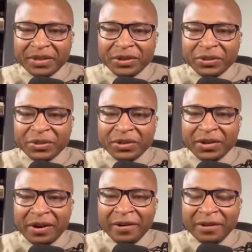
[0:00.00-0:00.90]
Sister
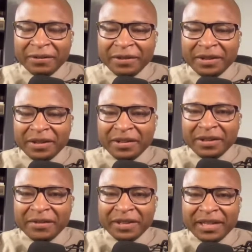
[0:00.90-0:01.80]
Takara
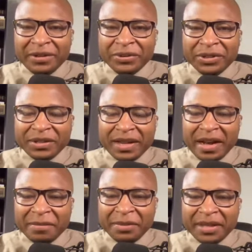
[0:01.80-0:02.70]
Glover Henderson,
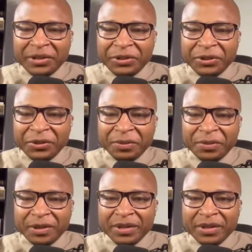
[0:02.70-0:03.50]
God bless you.